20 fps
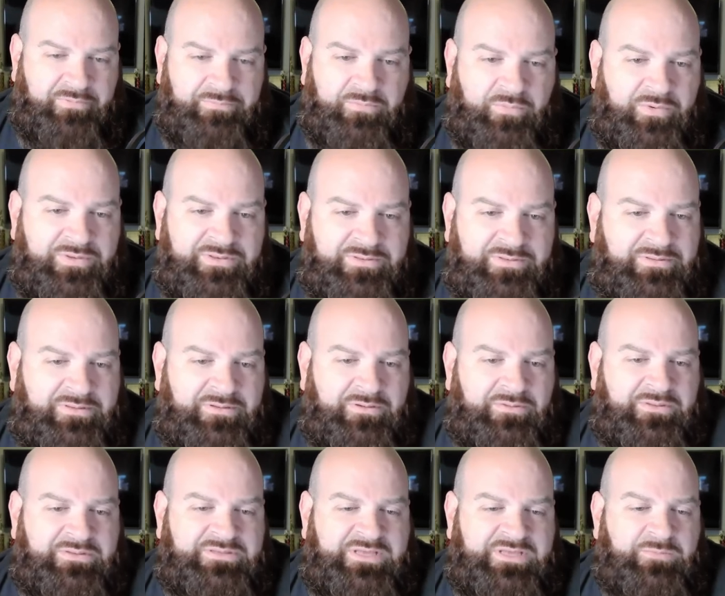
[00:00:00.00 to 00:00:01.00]
From when, you
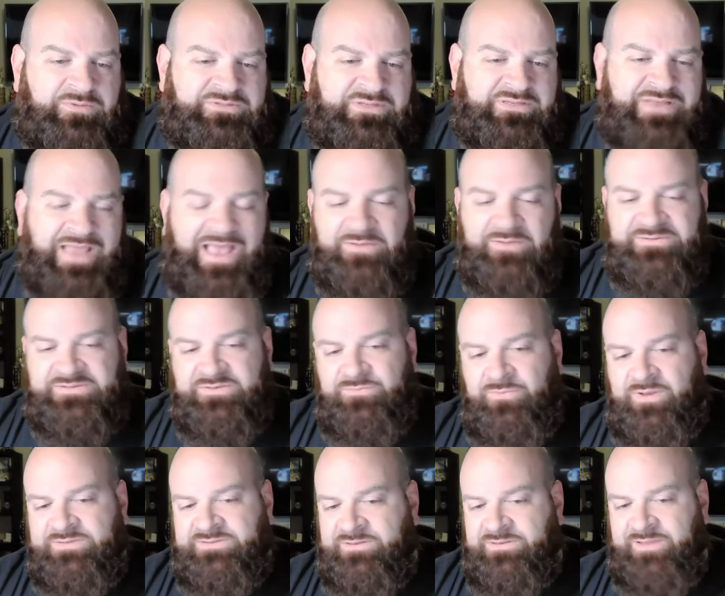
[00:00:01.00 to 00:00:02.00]
know, the team was announced,
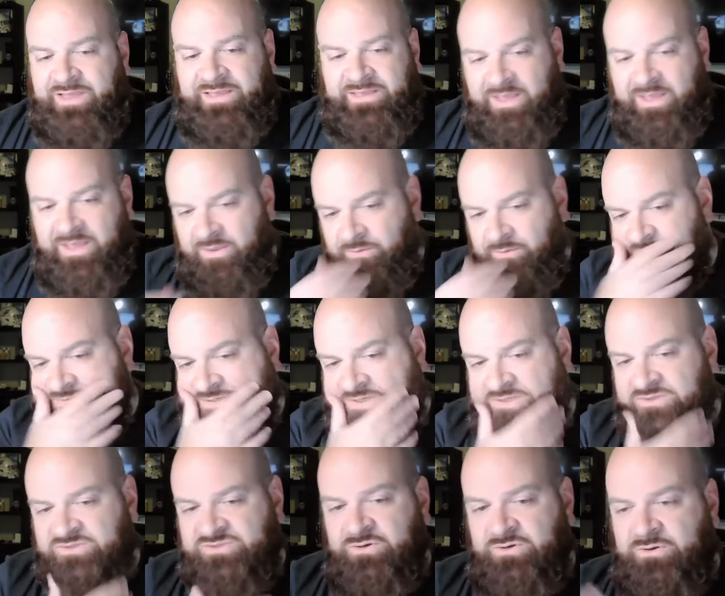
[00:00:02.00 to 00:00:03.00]
it wasn't like it was
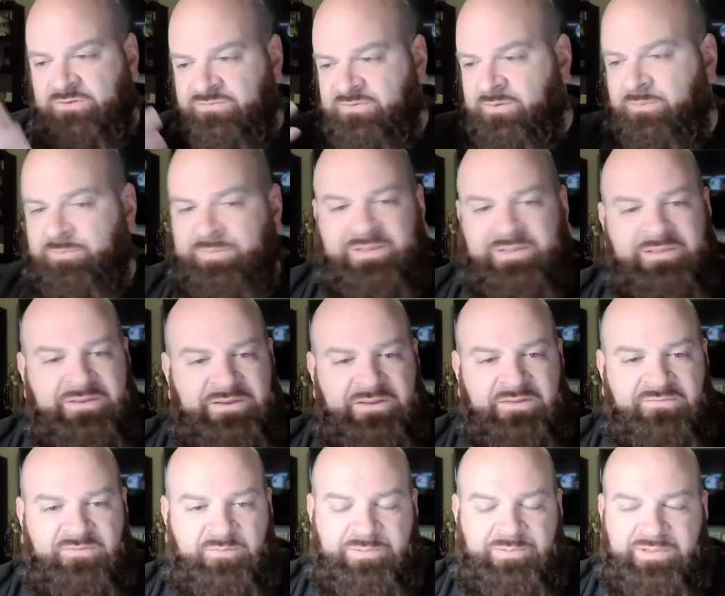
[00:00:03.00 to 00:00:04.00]
a concern of the
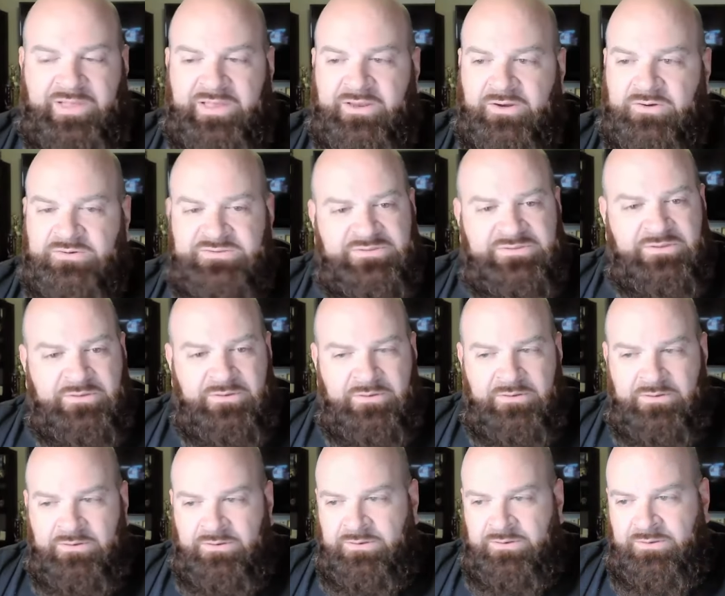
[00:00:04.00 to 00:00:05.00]
ability of the players.
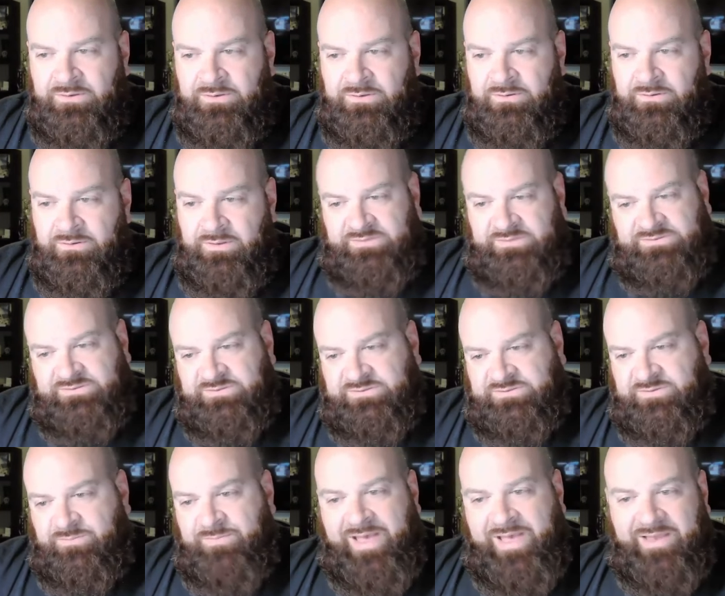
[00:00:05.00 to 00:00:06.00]
It's
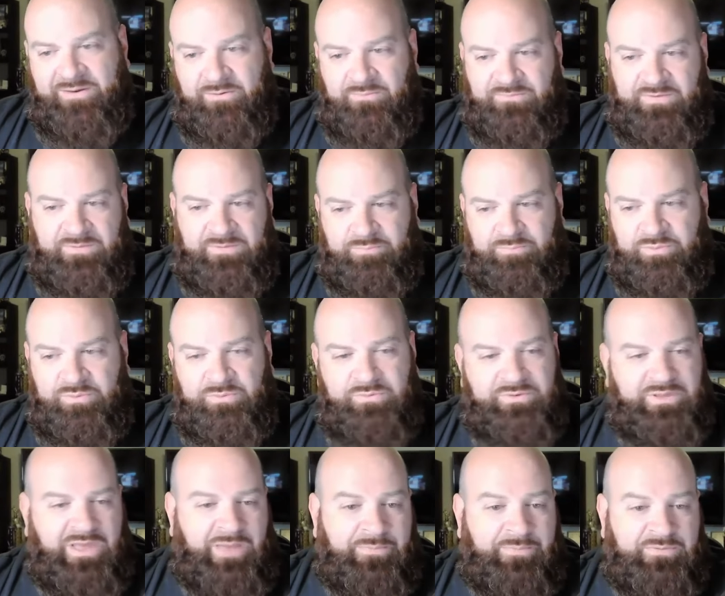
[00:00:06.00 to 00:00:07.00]
just a matter of they
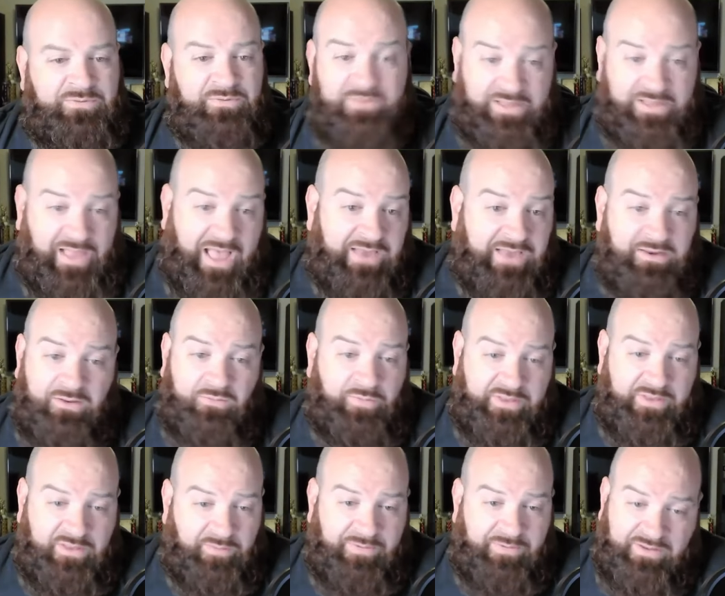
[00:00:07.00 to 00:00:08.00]
blew the opportunity. Like, I
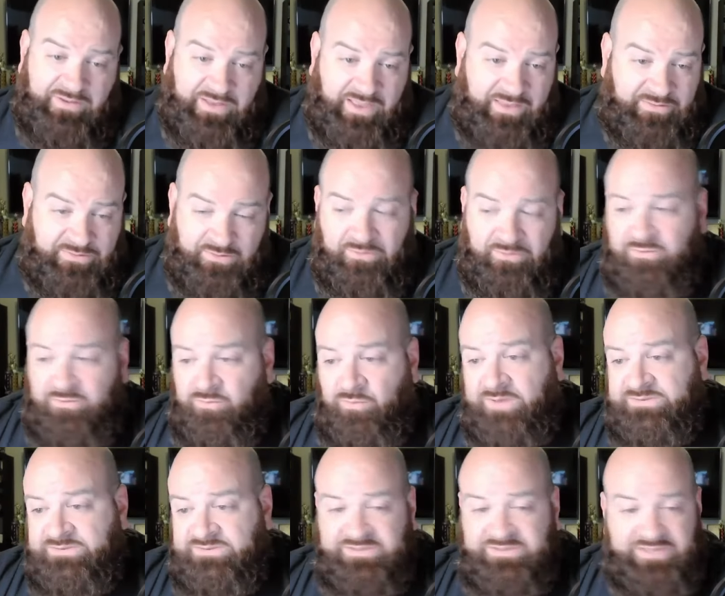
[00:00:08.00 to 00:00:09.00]
didn't wake up at 9:30 to
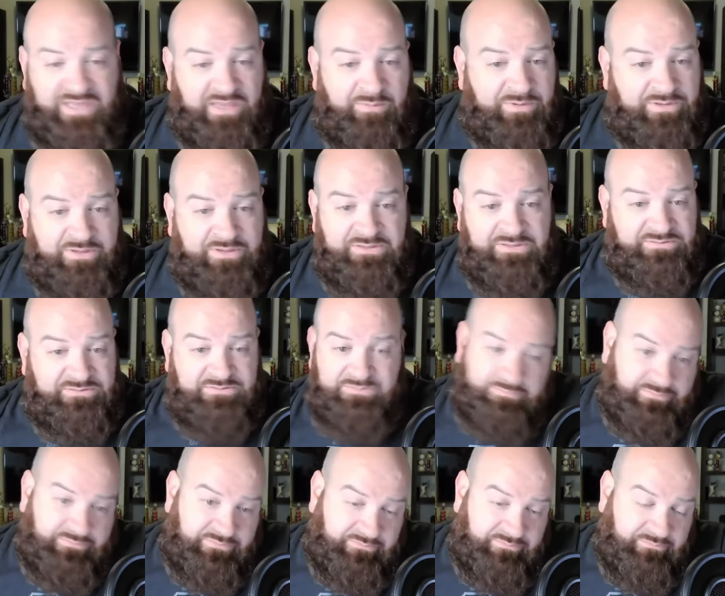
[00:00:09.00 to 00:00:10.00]
watch the game because